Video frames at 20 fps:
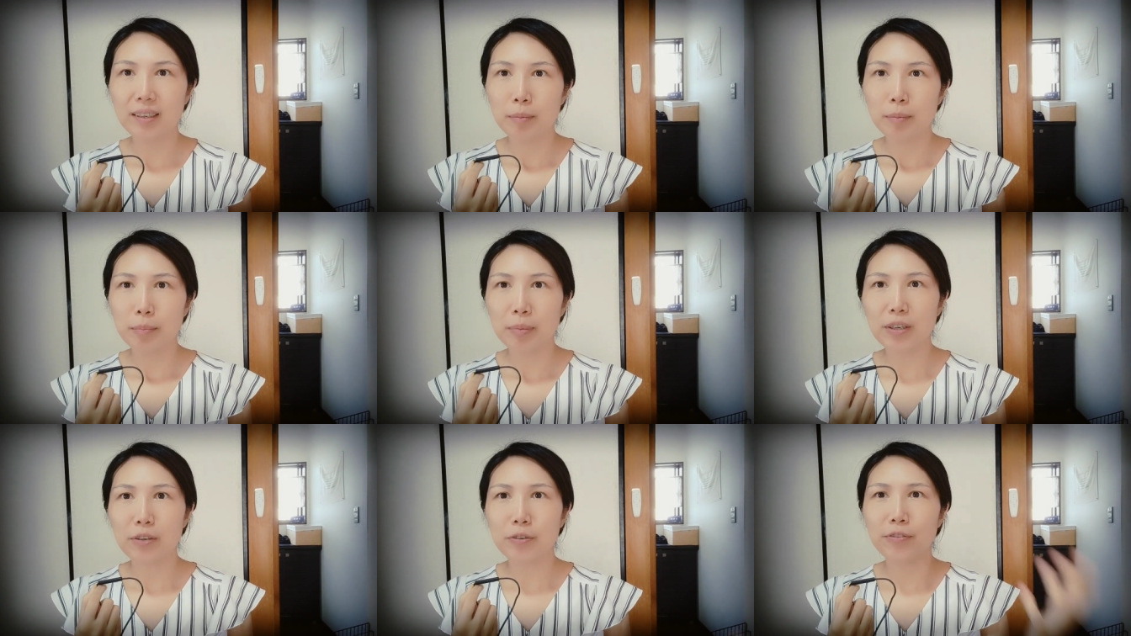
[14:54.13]

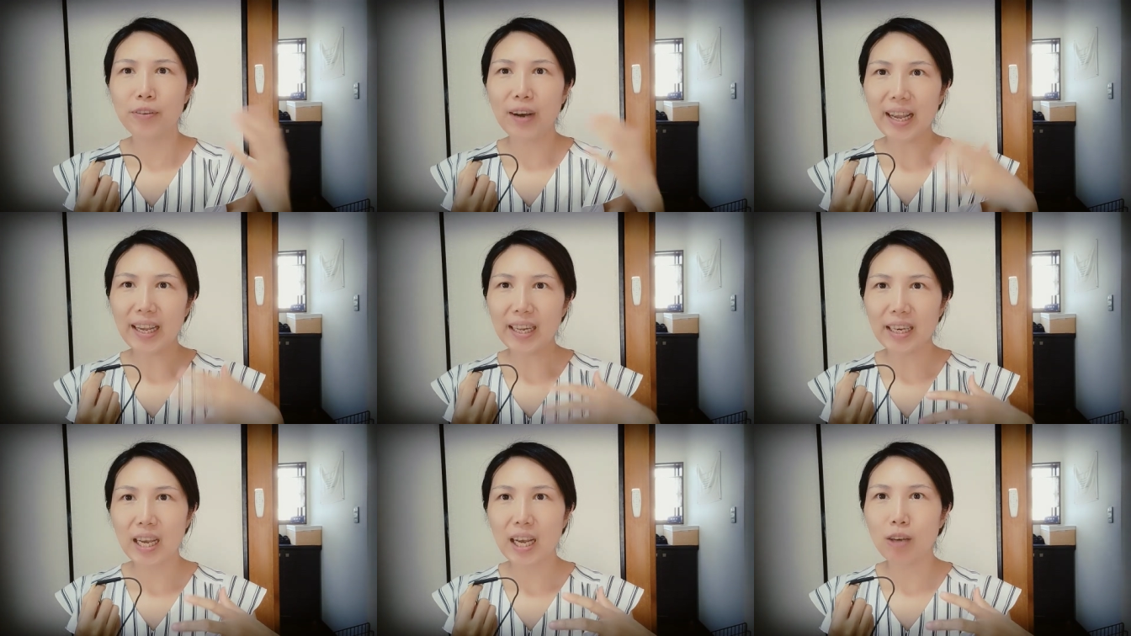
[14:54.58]
but you
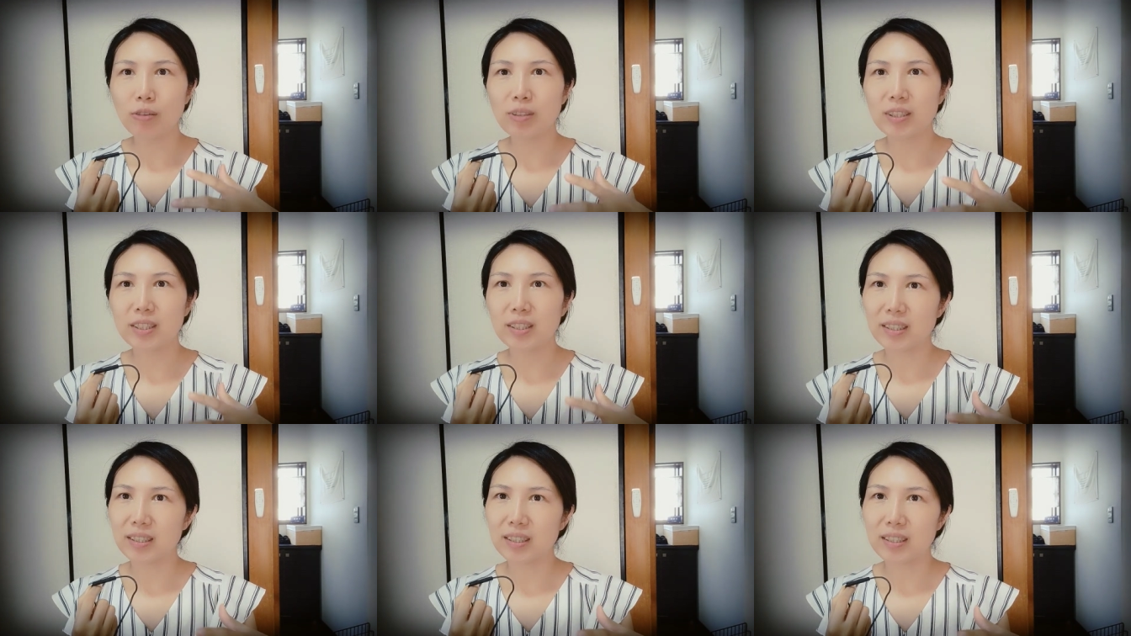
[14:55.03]
find out
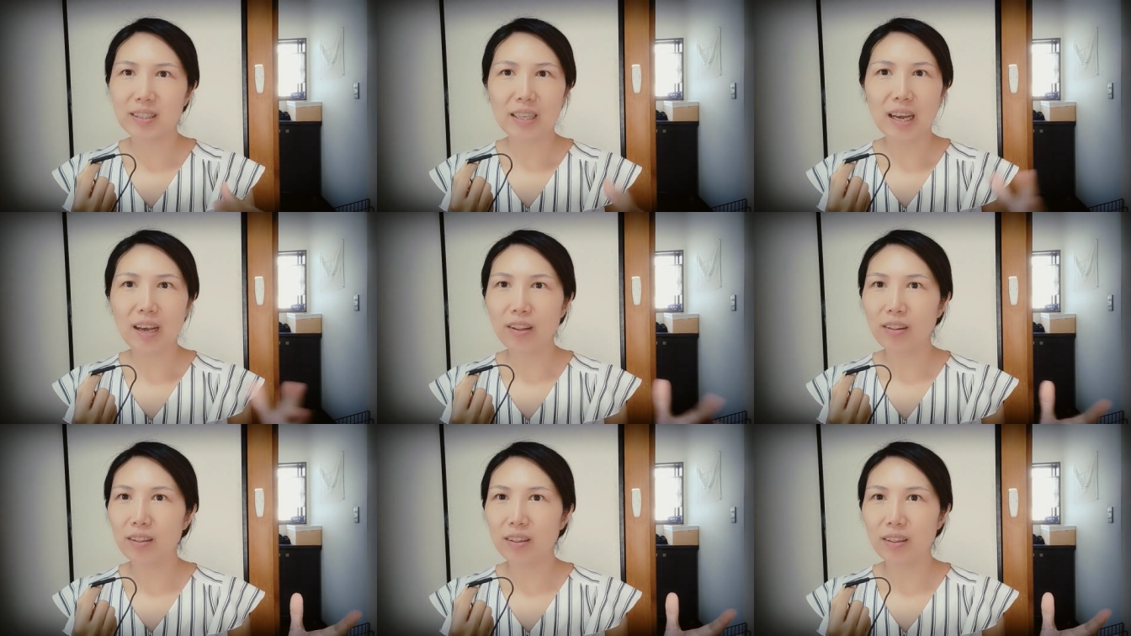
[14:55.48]
it's
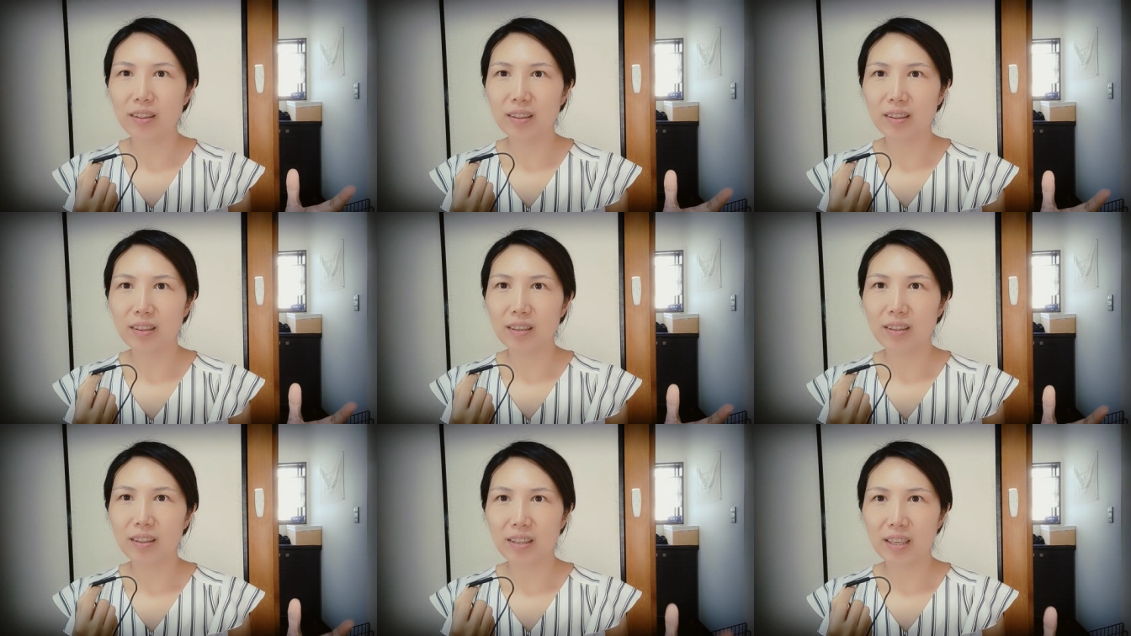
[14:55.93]
not
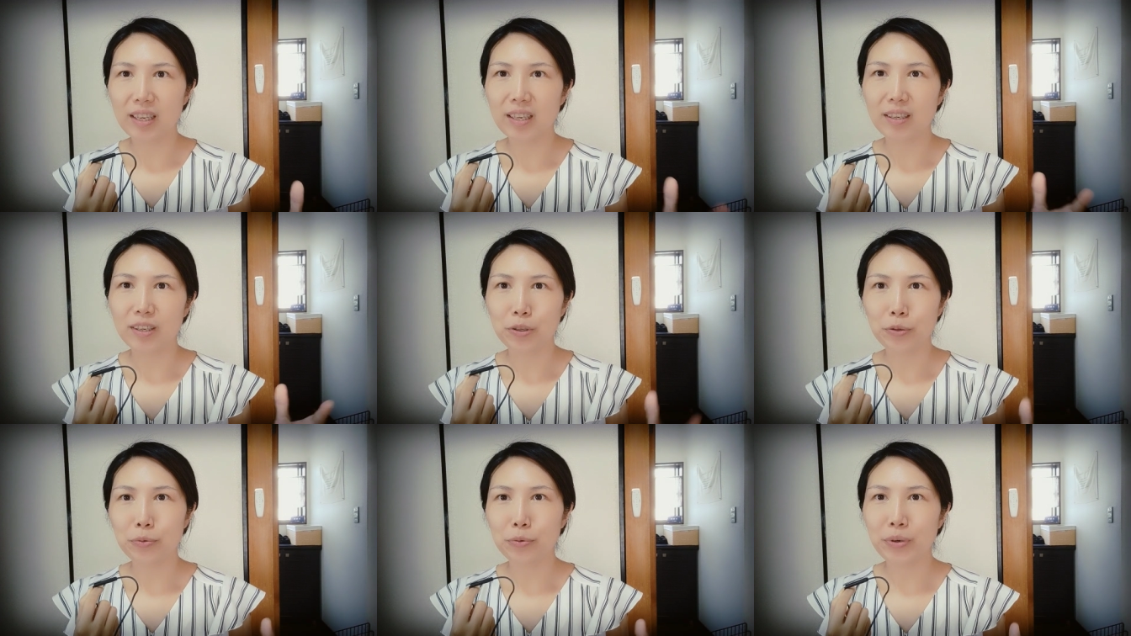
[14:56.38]
the
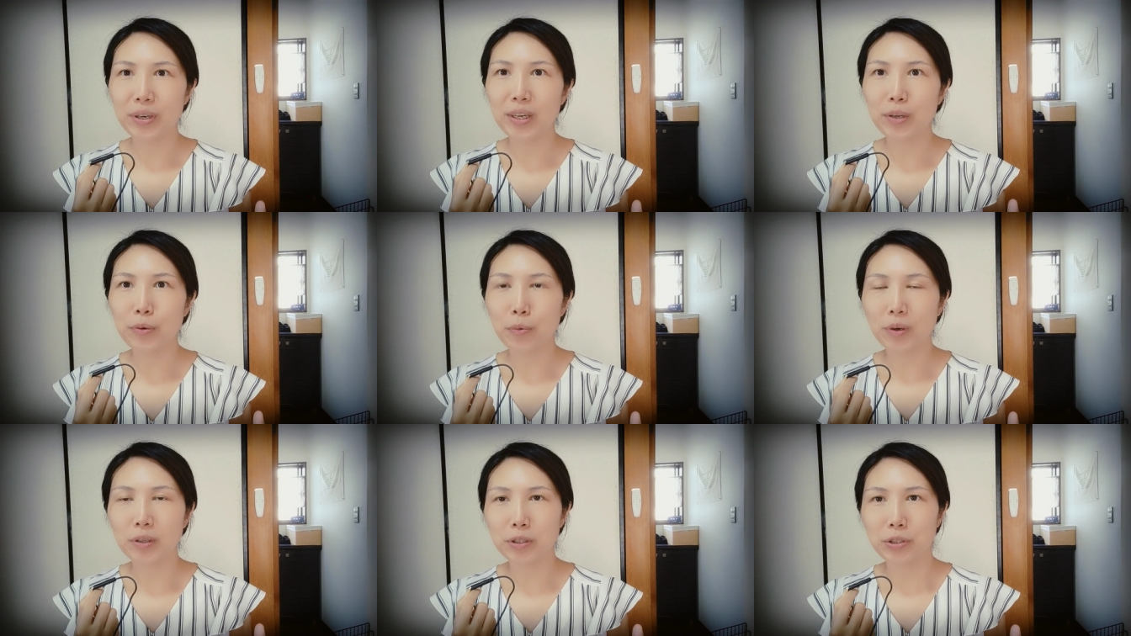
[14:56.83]
thing you really
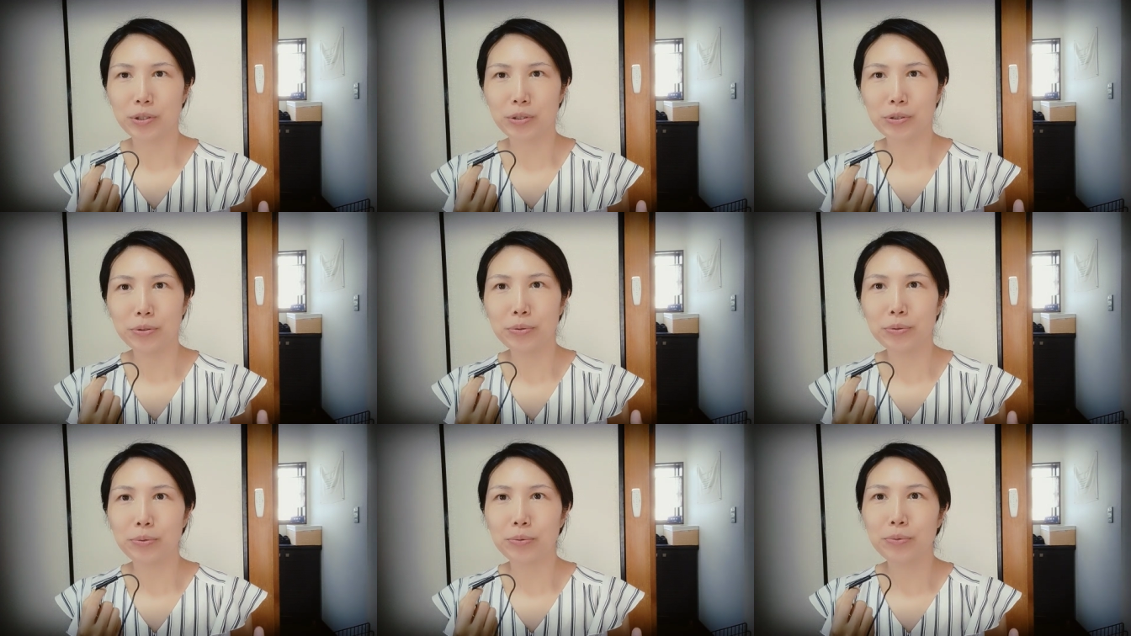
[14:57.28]
want to
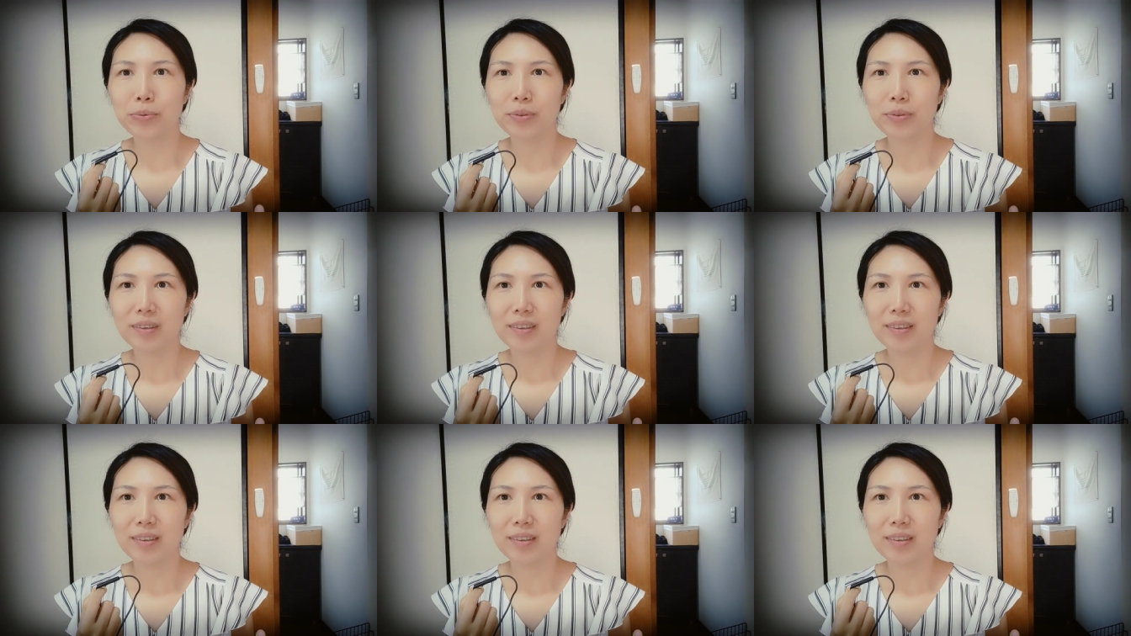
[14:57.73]
do.